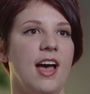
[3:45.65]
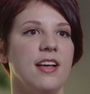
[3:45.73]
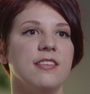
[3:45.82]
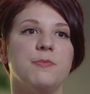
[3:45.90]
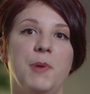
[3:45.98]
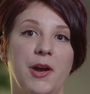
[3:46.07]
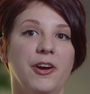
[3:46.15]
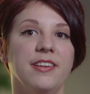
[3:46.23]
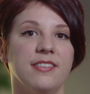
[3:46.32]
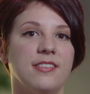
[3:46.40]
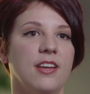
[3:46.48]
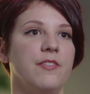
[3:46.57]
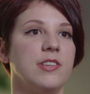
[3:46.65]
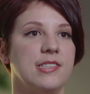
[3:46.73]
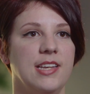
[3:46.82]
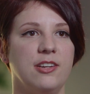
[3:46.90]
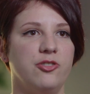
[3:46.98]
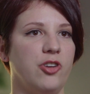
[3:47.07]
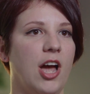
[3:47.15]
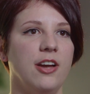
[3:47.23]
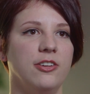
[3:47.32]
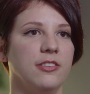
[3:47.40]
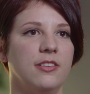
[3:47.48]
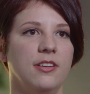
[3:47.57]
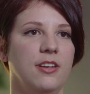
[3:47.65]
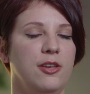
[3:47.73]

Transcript: as parents of a sick child.